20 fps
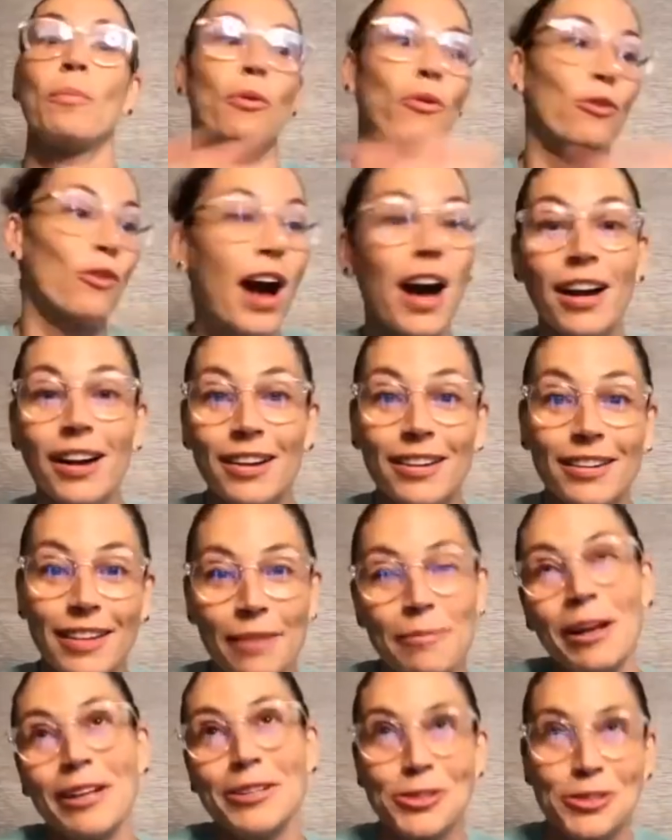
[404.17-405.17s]

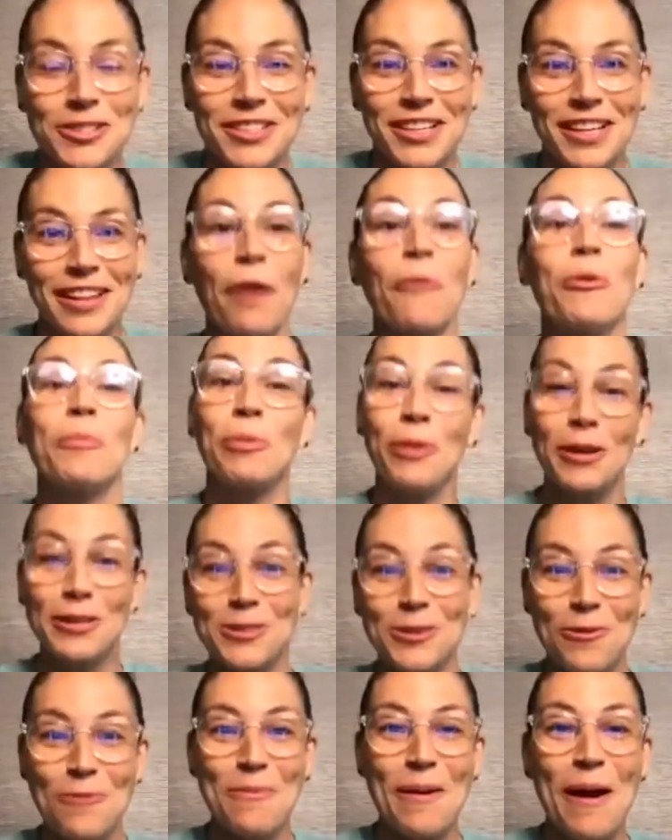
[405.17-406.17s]
I shouldn't say that, when
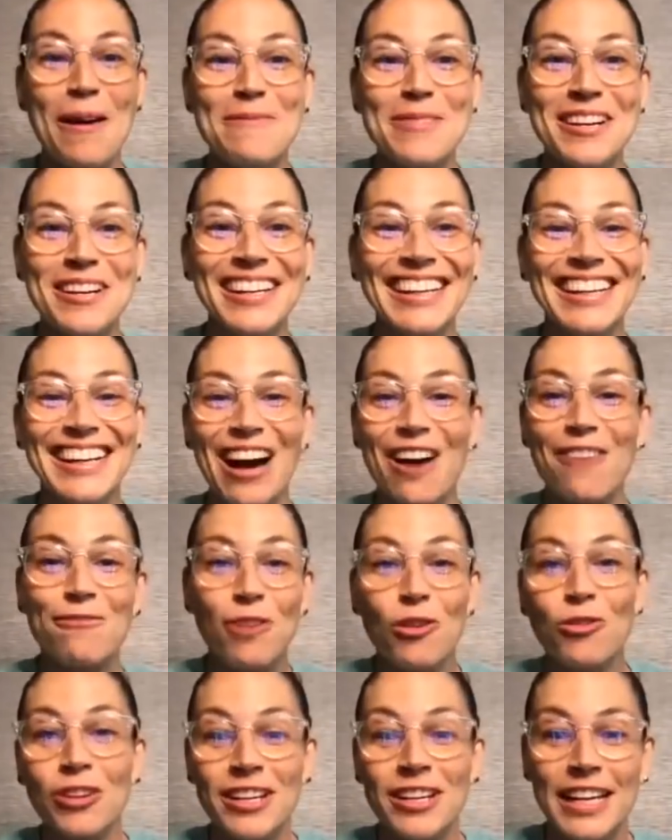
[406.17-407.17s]
President Obama got
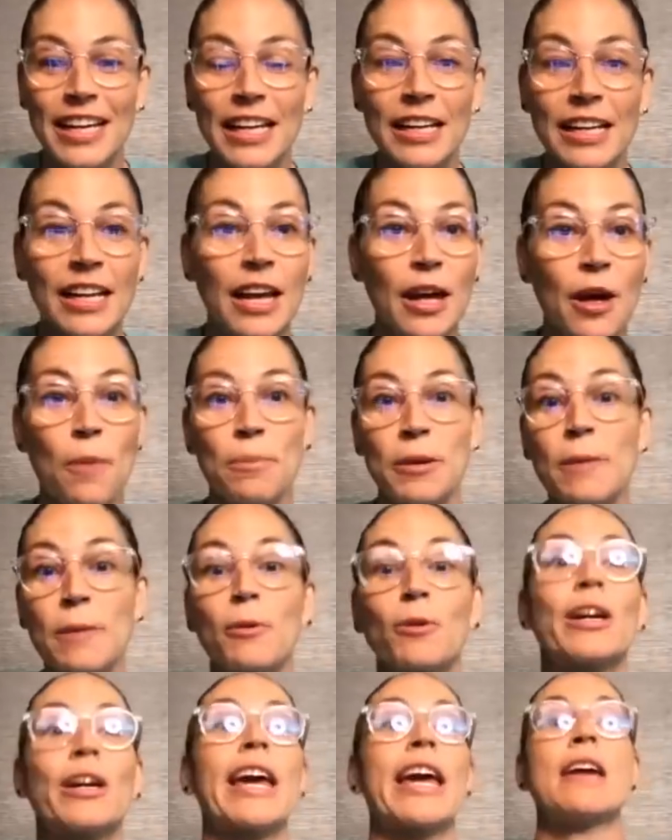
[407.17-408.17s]
voted in, people
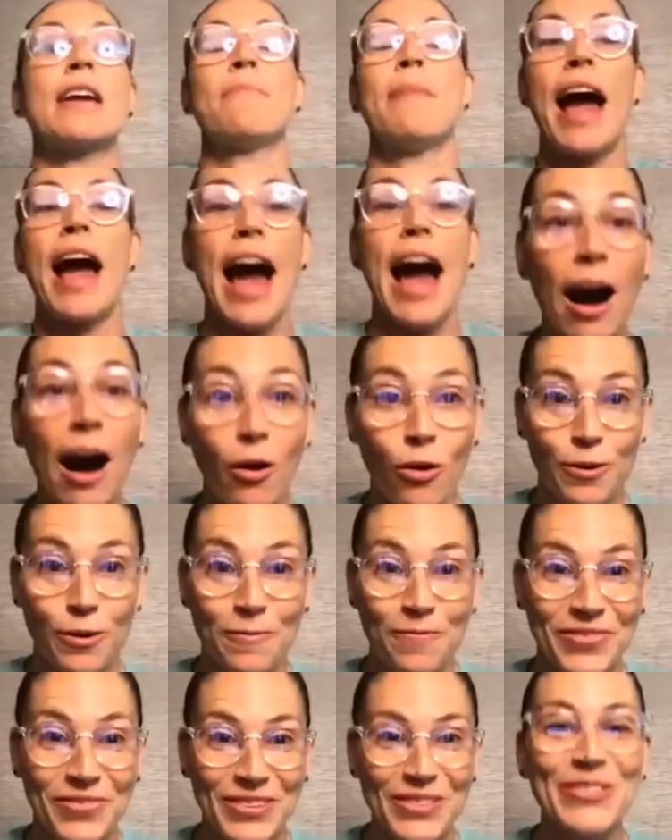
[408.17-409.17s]
we could call,
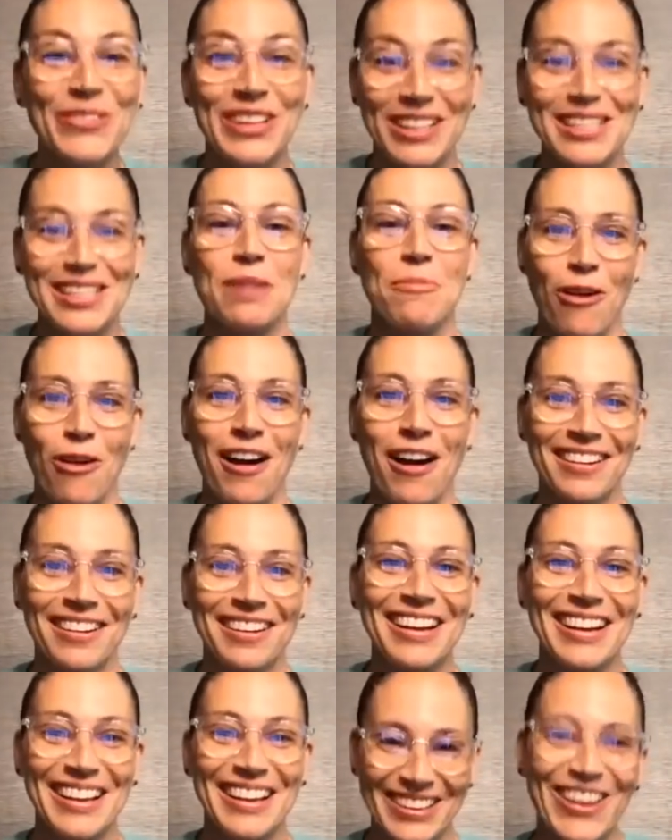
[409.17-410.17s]
we could call him
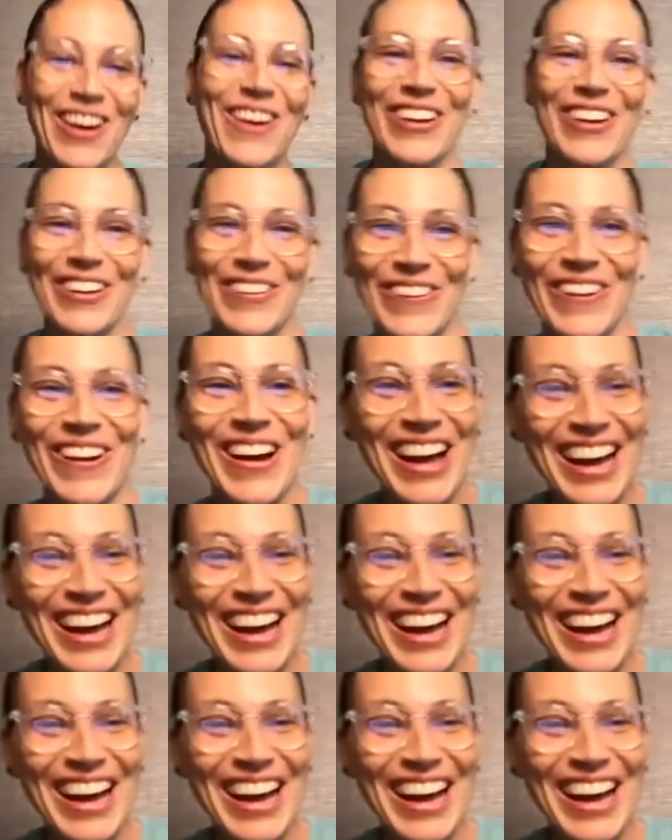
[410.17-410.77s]
Barack. That's the homie.